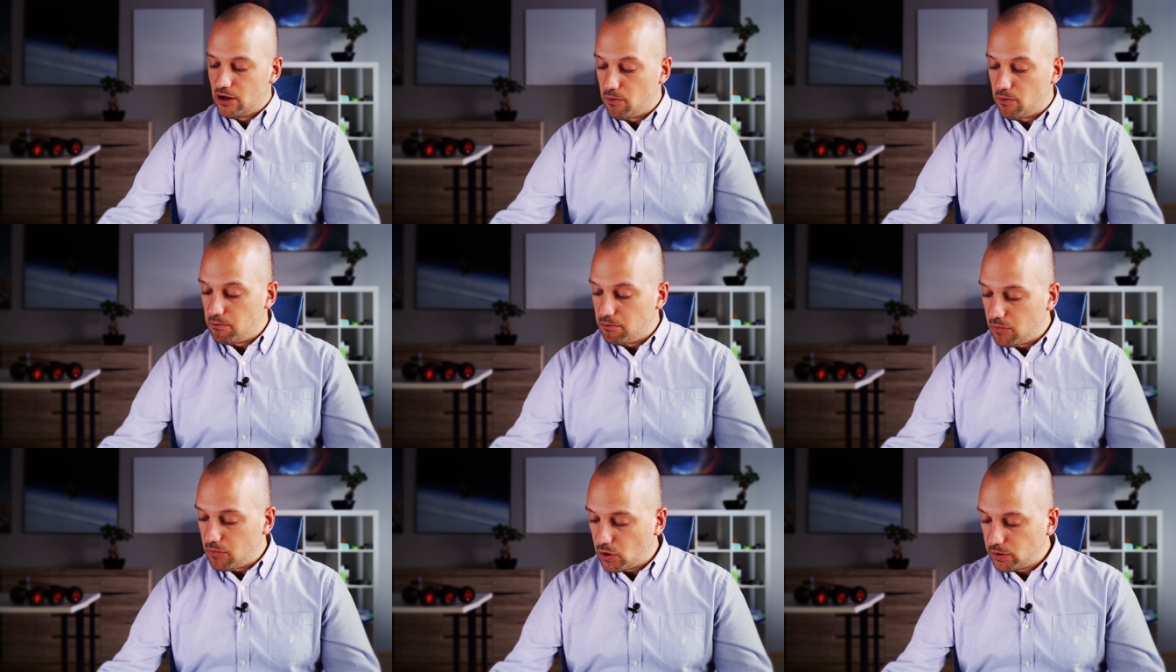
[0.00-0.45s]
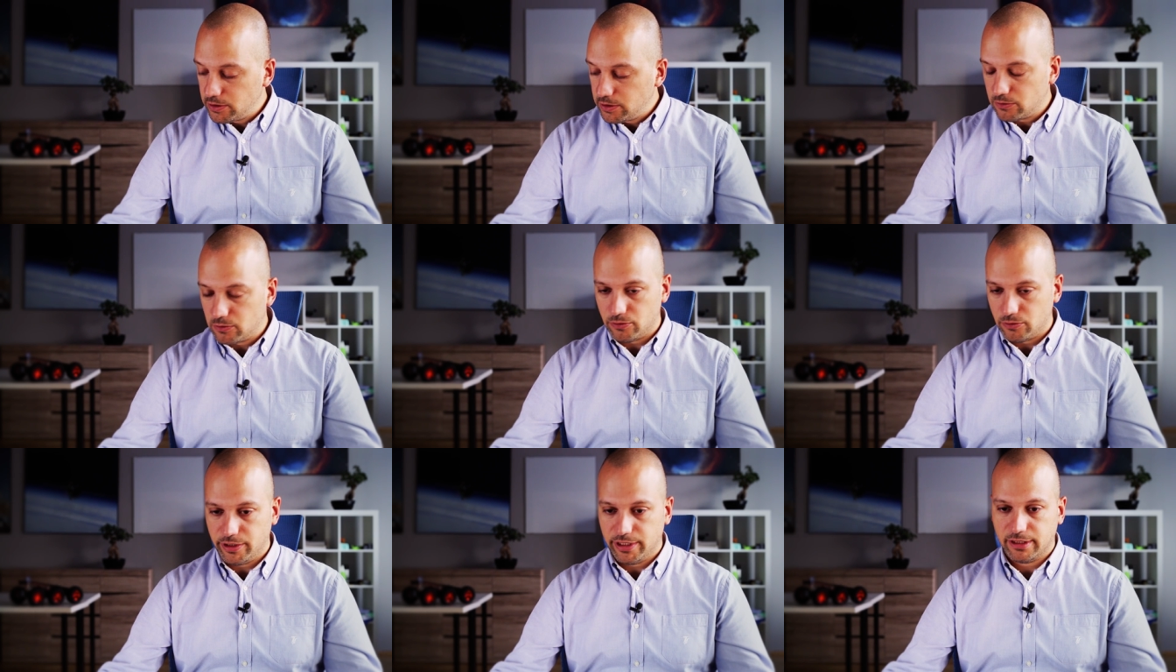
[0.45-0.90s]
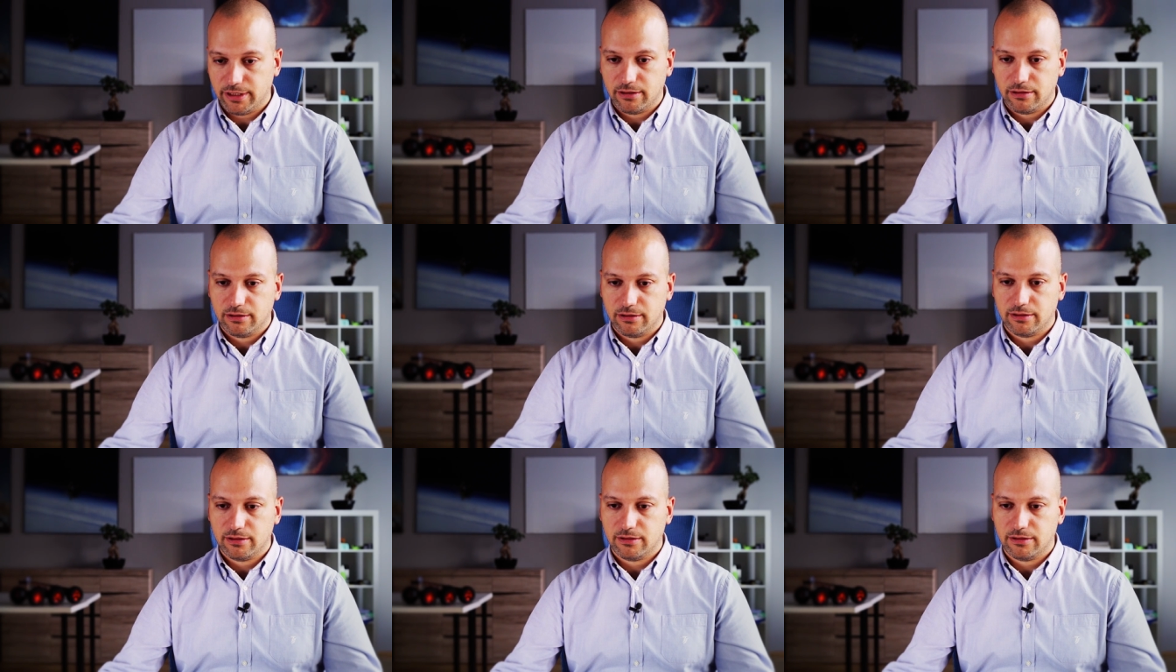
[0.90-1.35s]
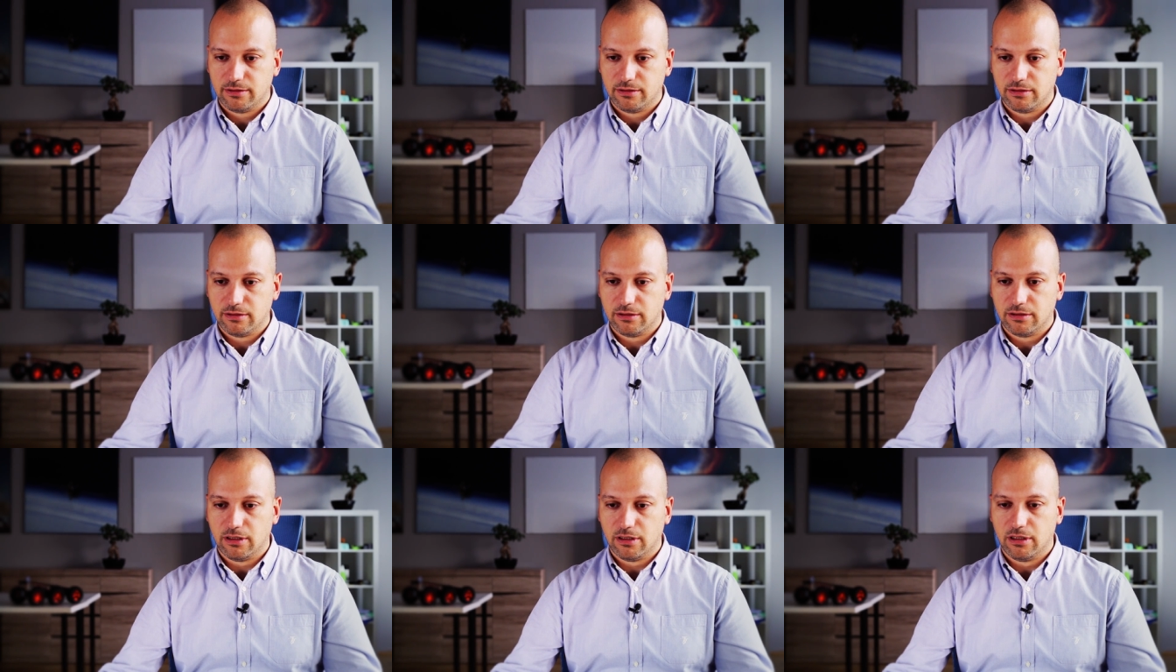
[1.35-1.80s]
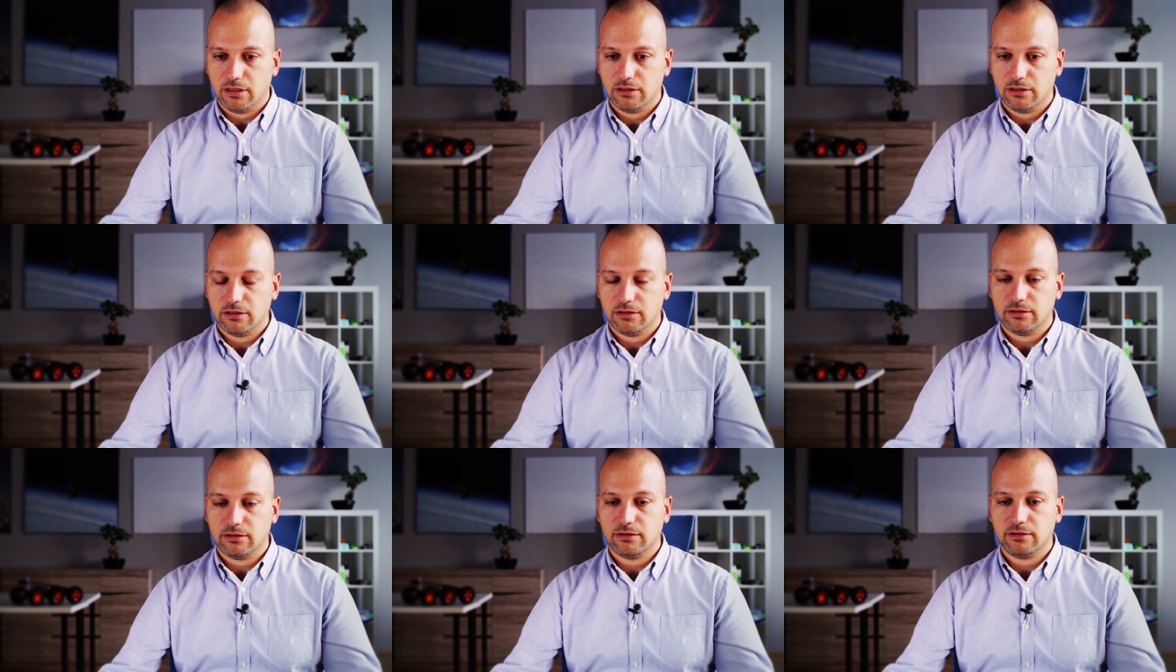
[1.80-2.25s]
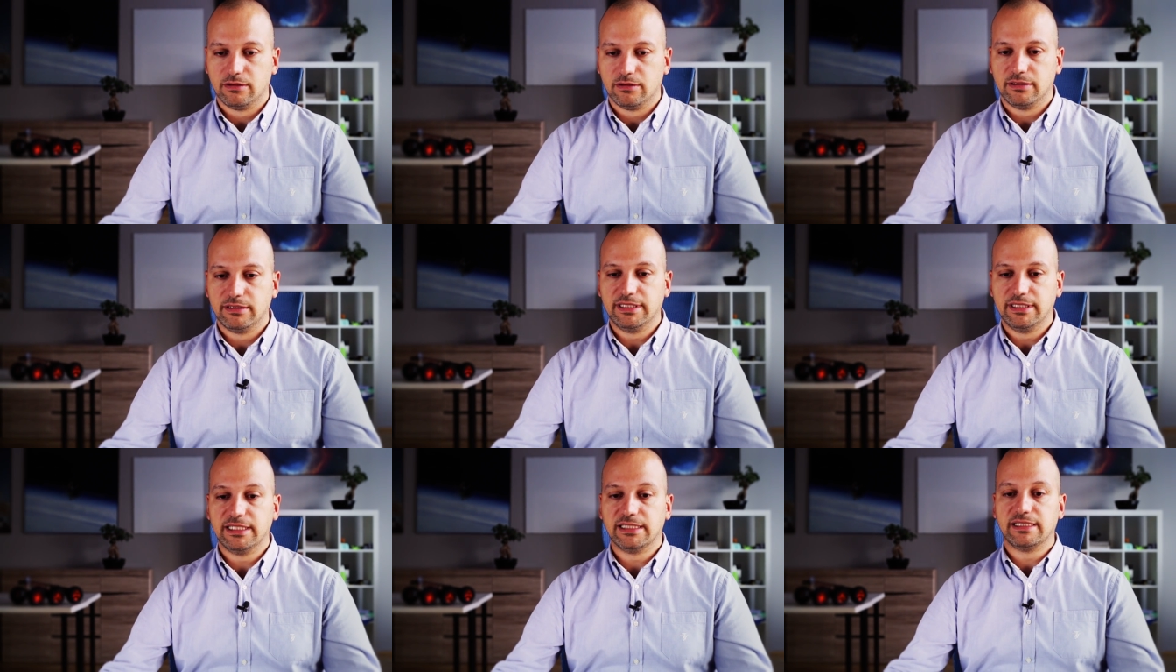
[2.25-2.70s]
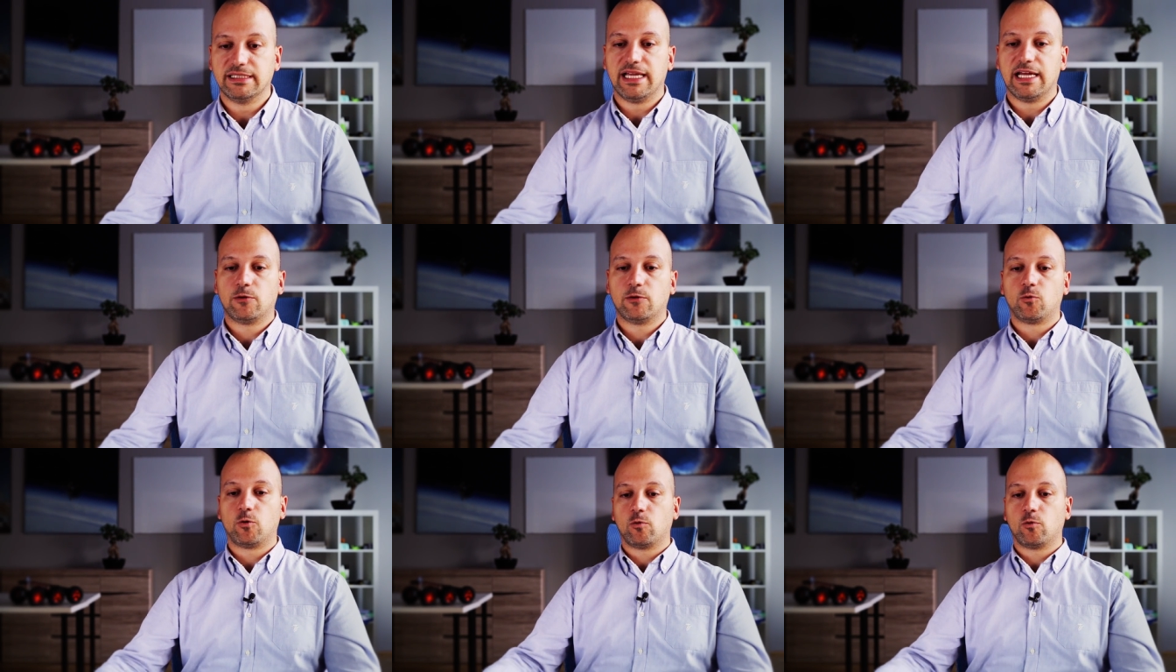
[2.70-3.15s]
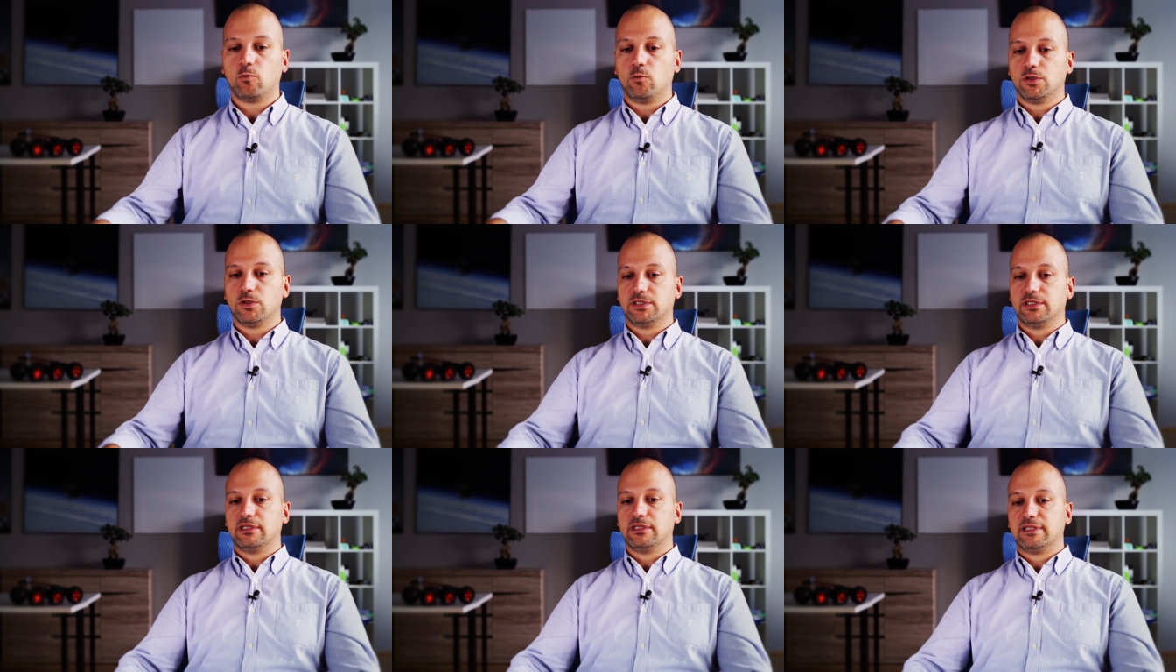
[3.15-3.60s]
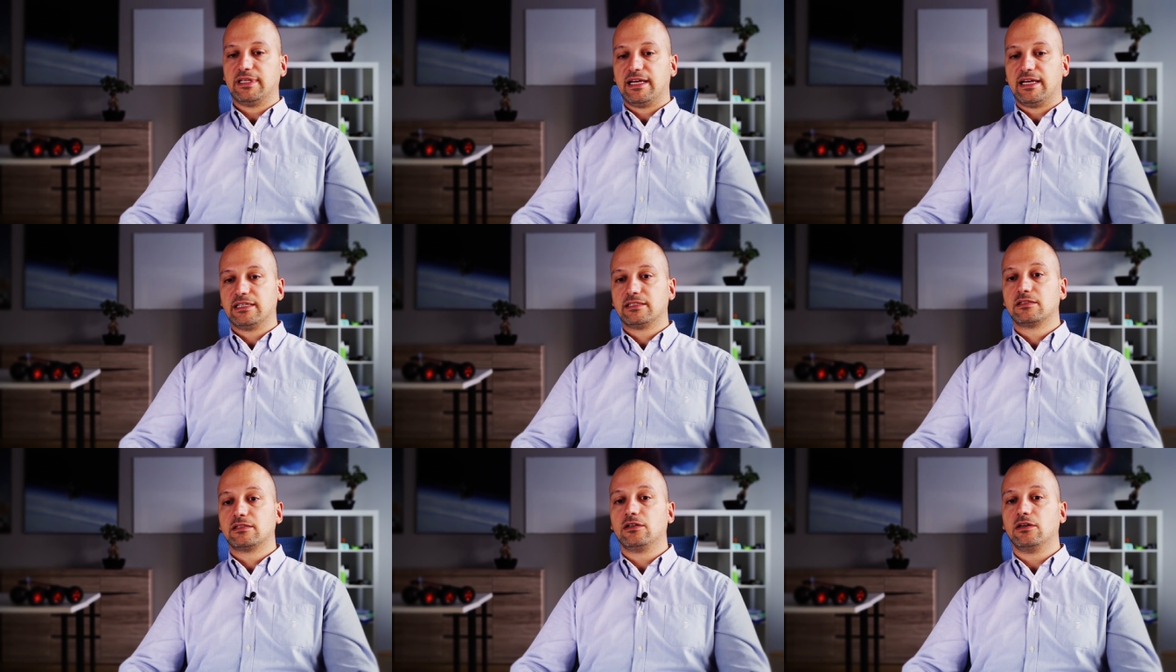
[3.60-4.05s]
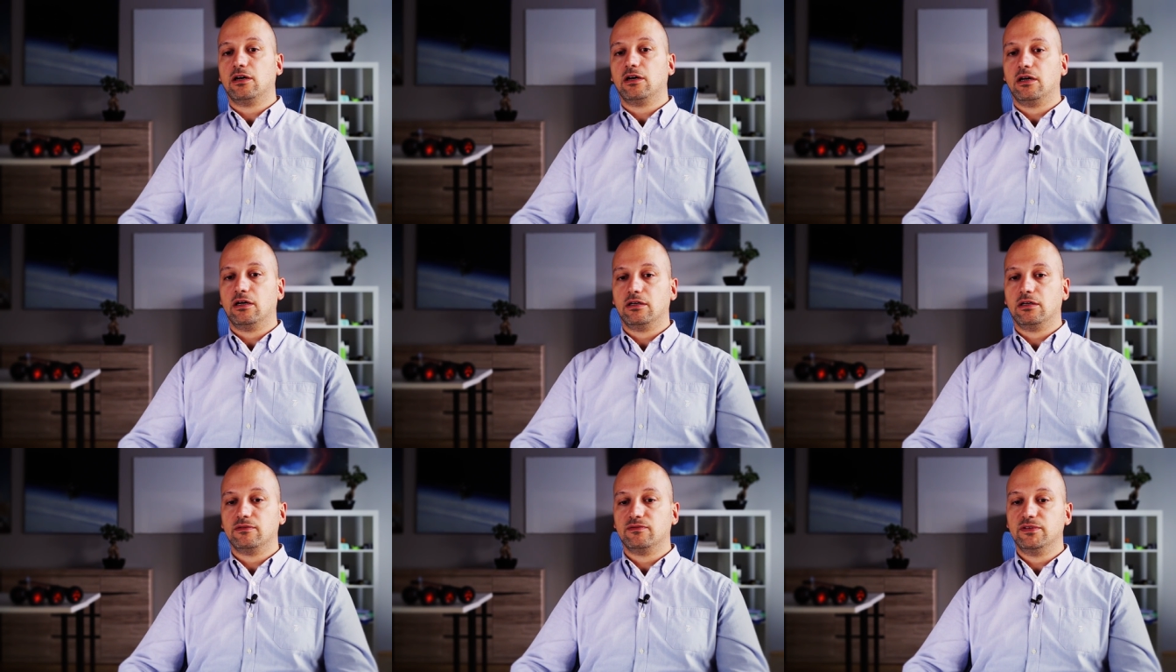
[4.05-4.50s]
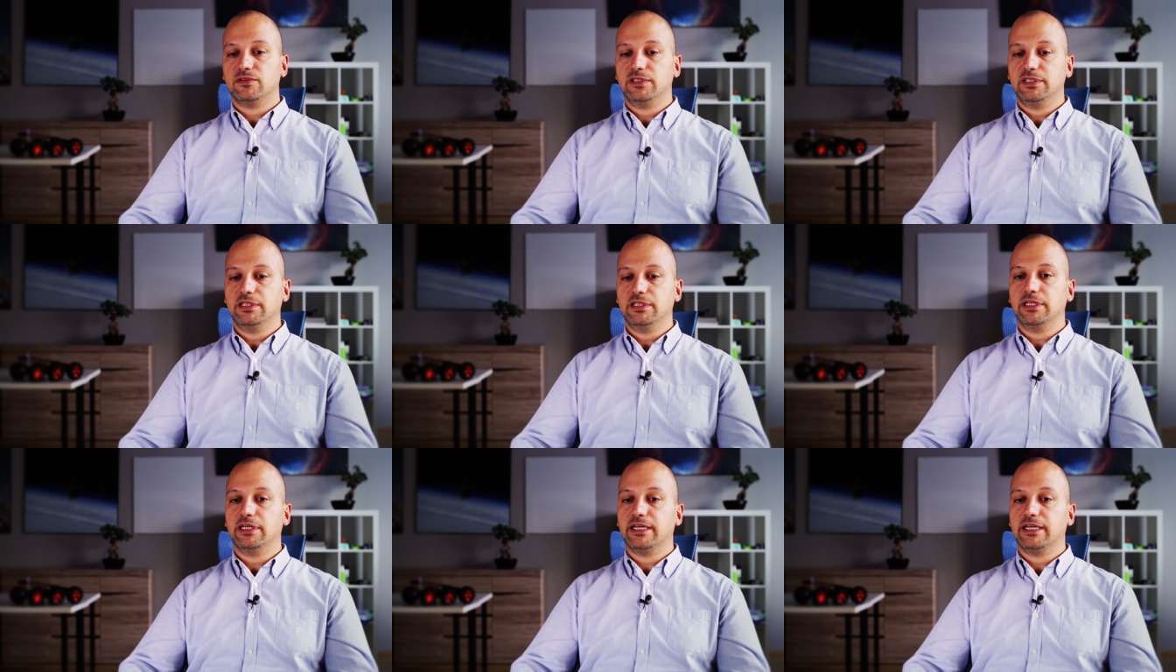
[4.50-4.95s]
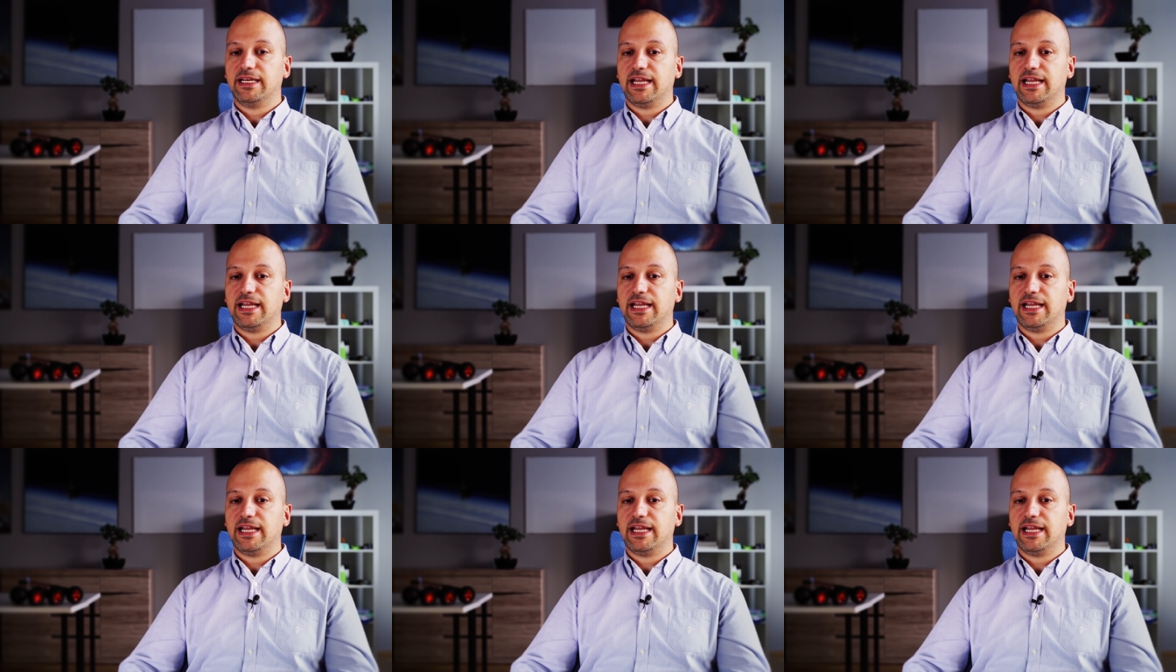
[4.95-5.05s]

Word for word: Now, monitoring this network was the task of the